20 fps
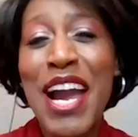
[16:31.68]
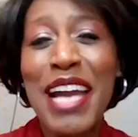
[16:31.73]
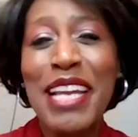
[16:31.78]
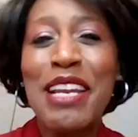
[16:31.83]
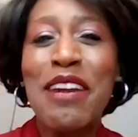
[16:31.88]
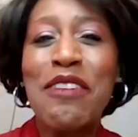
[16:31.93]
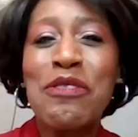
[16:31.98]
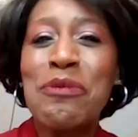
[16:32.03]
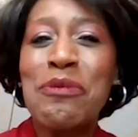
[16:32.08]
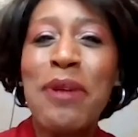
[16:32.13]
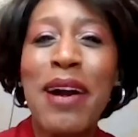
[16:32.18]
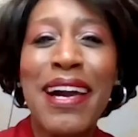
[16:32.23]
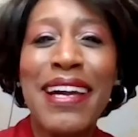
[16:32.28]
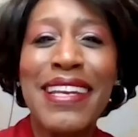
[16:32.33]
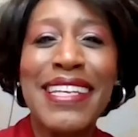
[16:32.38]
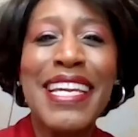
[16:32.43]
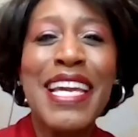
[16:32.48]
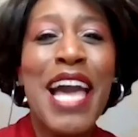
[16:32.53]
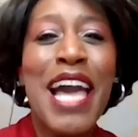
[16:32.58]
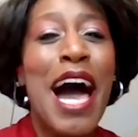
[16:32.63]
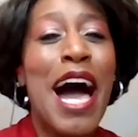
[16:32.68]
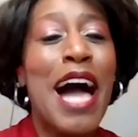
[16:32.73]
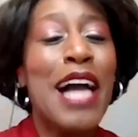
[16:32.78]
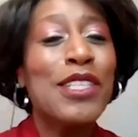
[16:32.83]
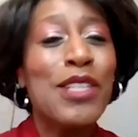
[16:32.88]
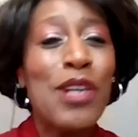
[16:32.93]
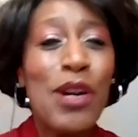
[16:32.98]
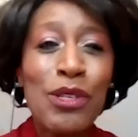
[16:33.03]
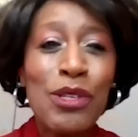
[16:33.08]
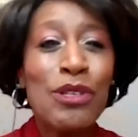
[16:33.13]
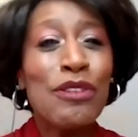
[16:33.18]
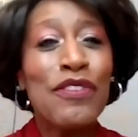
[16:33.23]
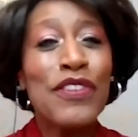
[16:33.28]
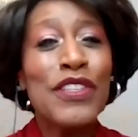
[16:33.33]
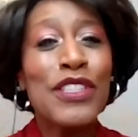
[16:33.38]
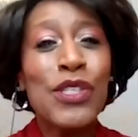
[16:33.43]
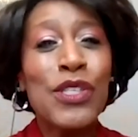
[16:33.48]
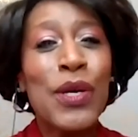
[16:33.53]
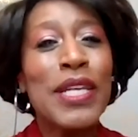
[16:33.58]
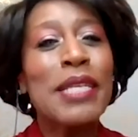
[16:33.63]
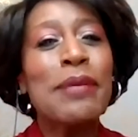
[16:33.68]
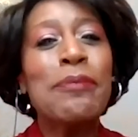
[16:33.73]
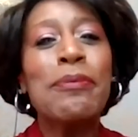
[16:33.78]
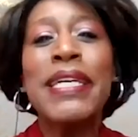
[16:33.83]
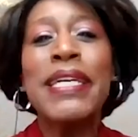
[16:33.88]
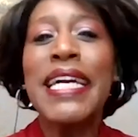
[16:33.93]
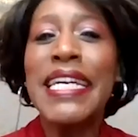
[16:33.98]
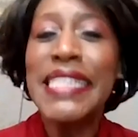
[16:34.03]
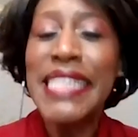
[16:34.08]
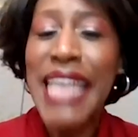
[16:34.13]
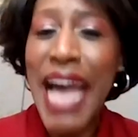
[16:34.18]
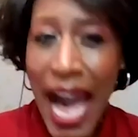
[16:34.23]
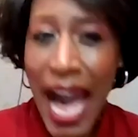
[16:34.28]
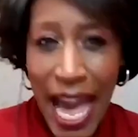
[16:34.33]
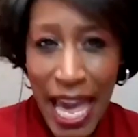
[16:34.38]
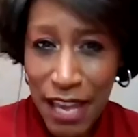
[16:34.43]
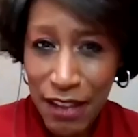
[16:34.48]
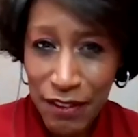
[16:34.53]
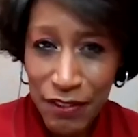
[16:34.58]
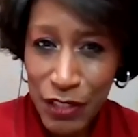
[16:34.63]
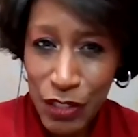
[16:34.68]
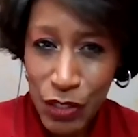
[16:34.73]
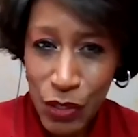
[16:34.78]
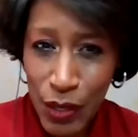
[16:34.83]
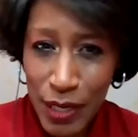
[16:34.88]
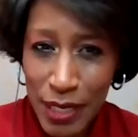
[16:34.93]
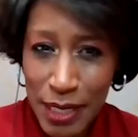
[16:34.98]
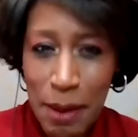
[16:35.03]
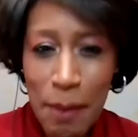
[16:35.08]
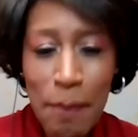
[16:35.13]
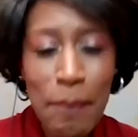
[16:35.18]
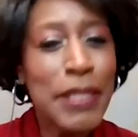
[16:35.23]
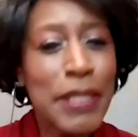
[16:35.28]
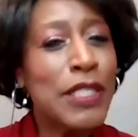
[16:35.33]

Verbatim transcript: All right, everybody. I know you've enjoyed it because I have enjoyed it.